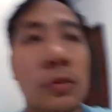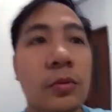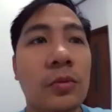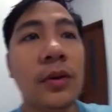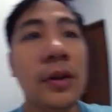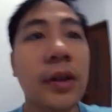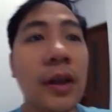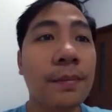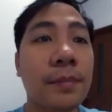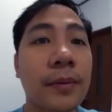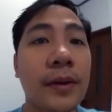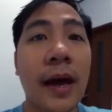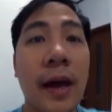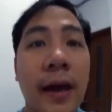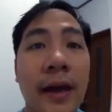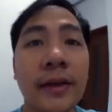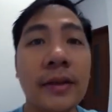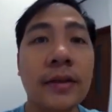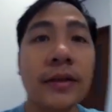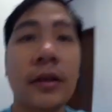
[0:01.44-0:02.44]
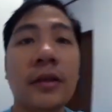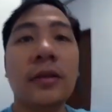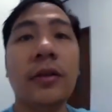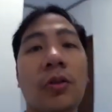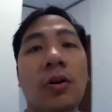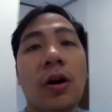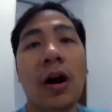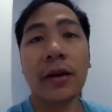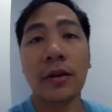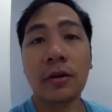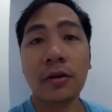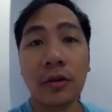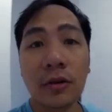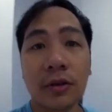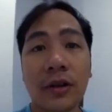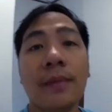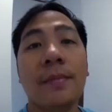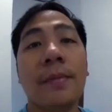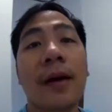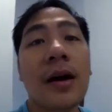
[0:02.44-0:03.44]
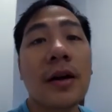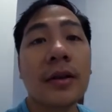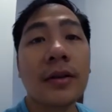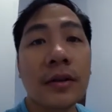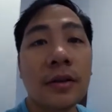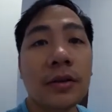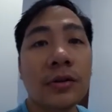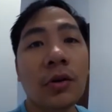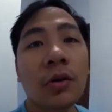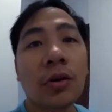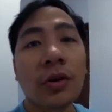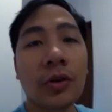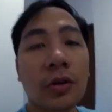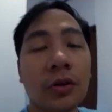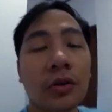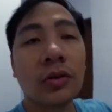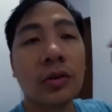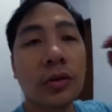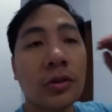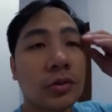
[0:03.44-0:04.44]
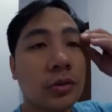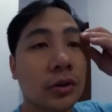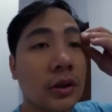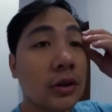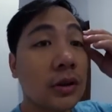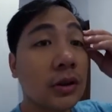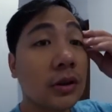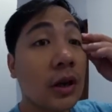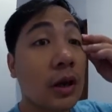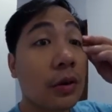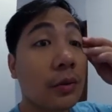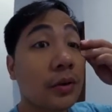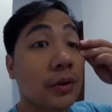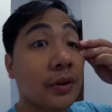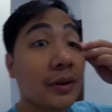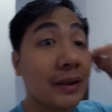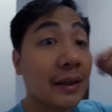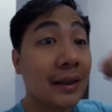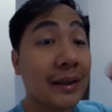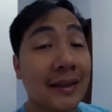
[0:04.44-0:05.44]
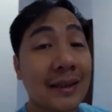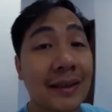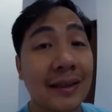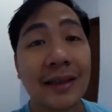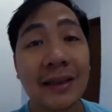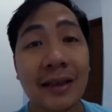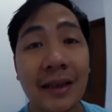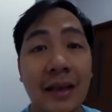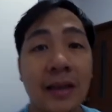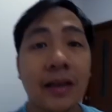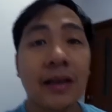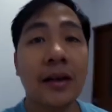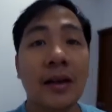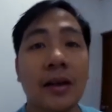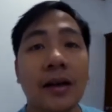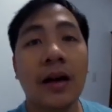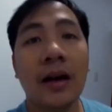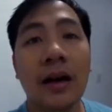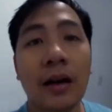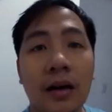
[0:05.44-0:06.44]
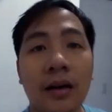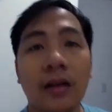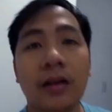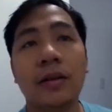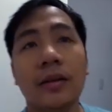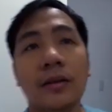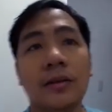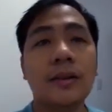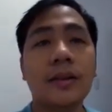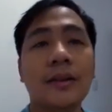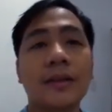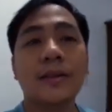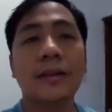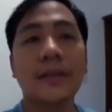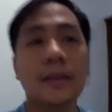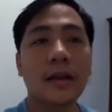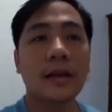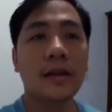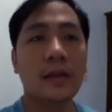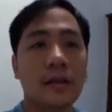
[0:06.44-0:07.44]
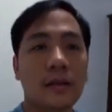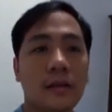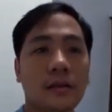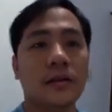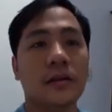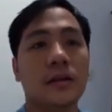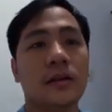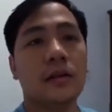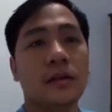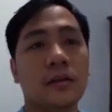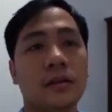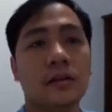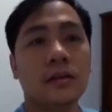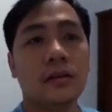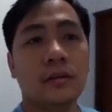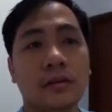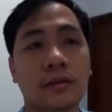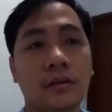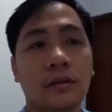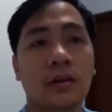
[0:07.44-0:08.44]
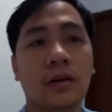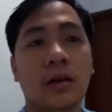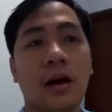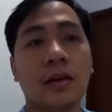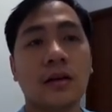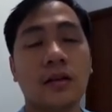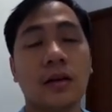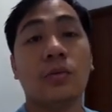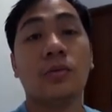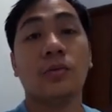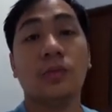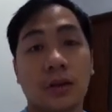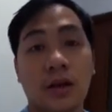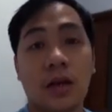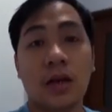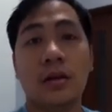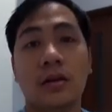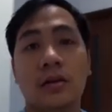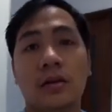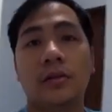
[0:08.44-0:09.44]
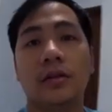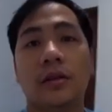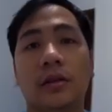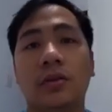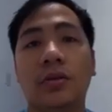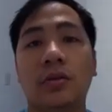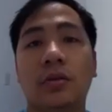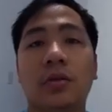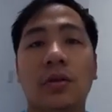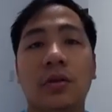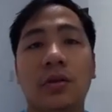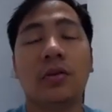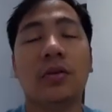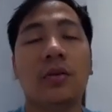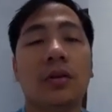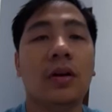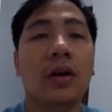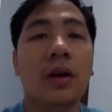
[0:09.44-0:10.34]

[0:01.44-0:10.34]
What up, guys? In Ohio, gozaimasu, Tokyo. So this is our sixth day here in Asakusa, here in Tokyo.